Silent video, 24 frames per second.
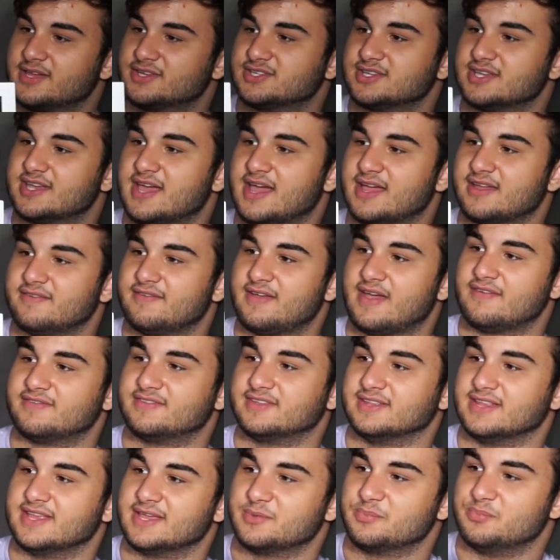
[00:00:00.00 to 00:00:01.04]
actually kind of have to
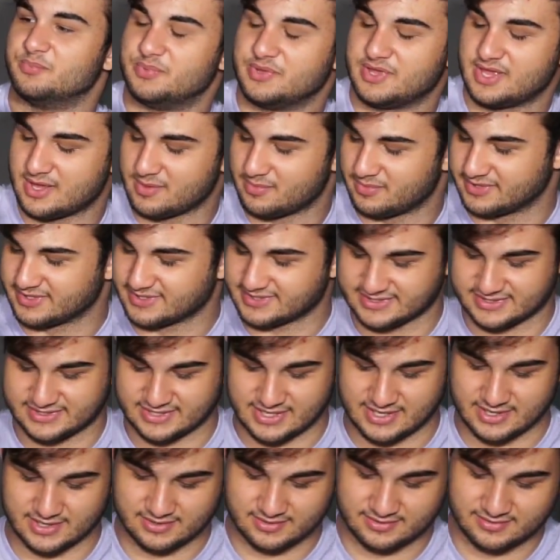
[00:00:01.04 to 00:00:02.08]
like be able to see
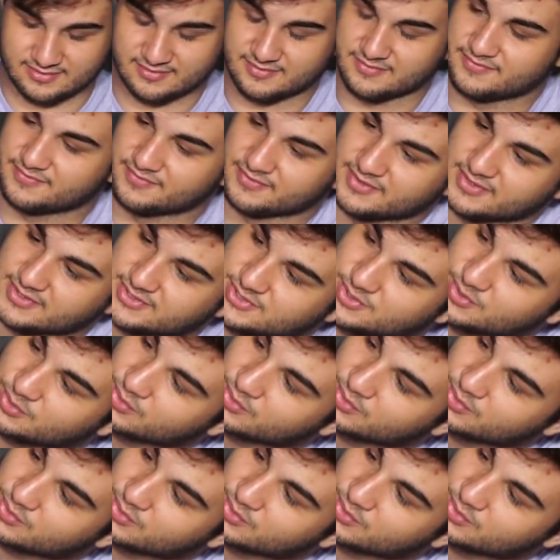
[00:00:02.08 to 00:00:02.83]
it for it to